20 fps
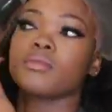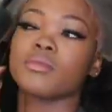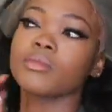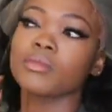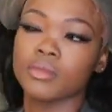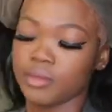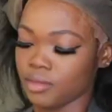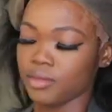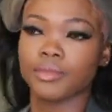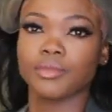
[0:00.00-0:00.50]

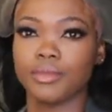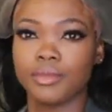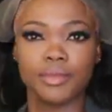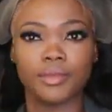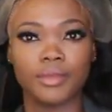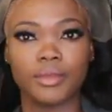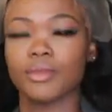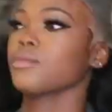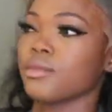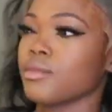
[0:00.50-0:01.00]
comb
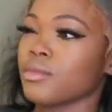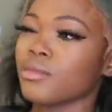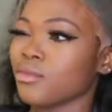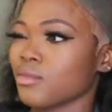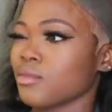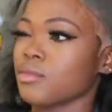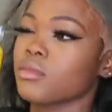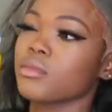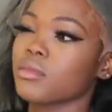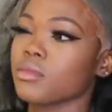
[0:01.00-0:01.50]
just to help
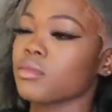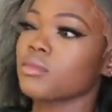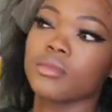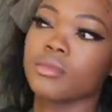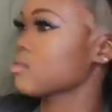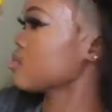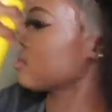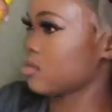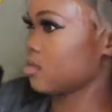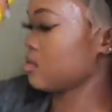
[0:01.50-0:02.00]
me
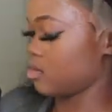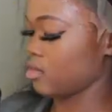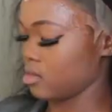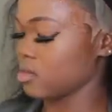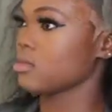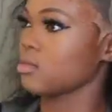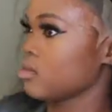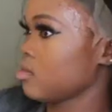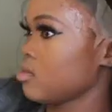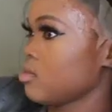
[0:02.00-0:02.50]

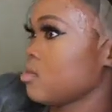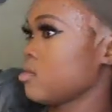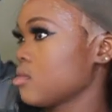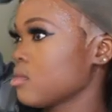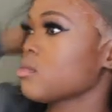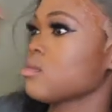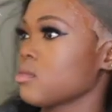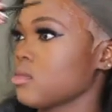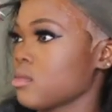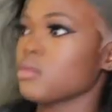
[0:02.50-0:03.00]
apply the
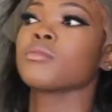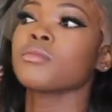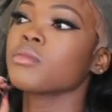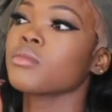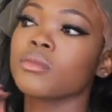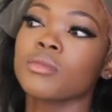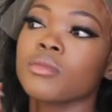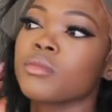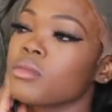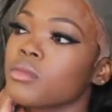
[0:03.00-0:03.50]

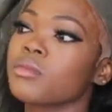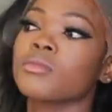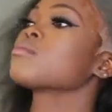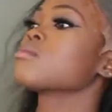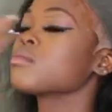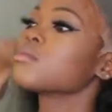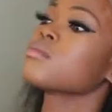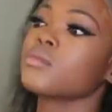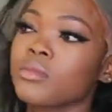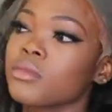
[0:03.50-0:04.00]
Got2b
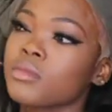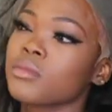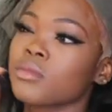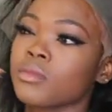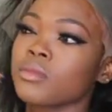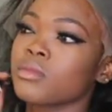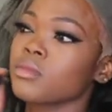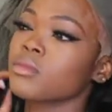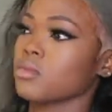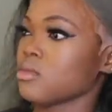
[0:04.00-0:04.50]
all
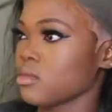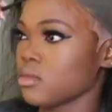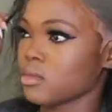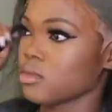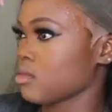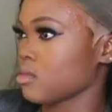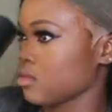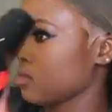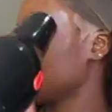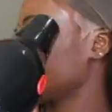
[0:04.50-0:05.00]

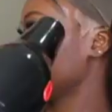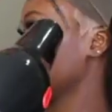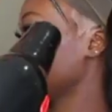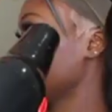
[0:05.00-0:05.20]
over my